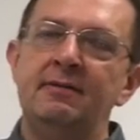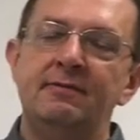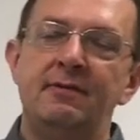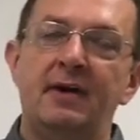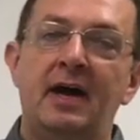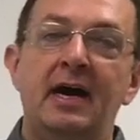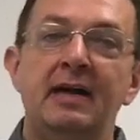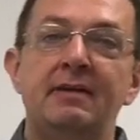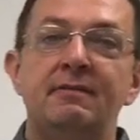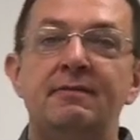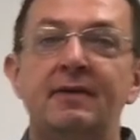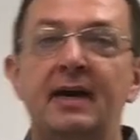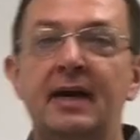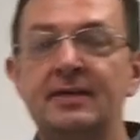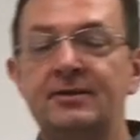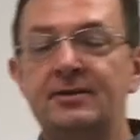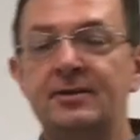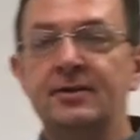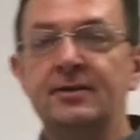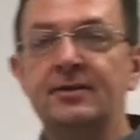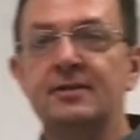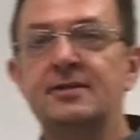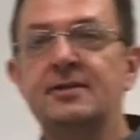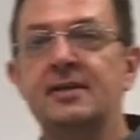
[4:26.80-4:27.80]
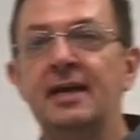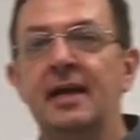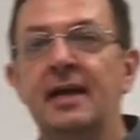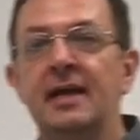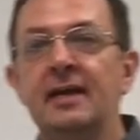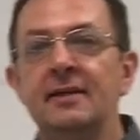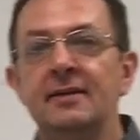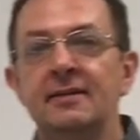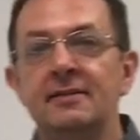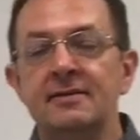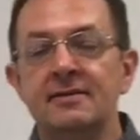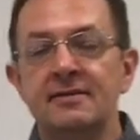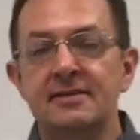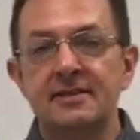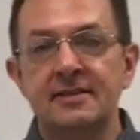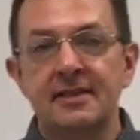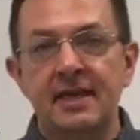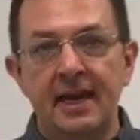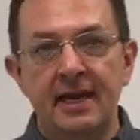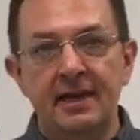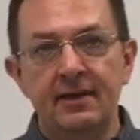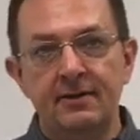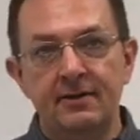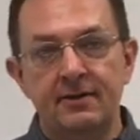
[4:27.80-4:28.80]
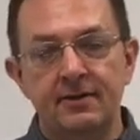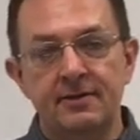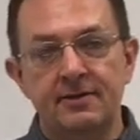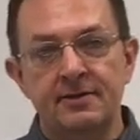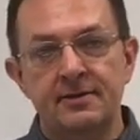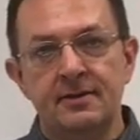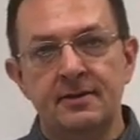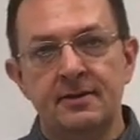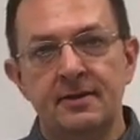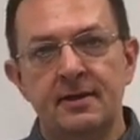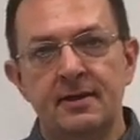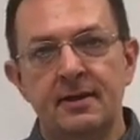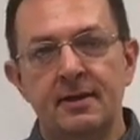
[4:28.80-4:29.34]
divide vectors and scalars.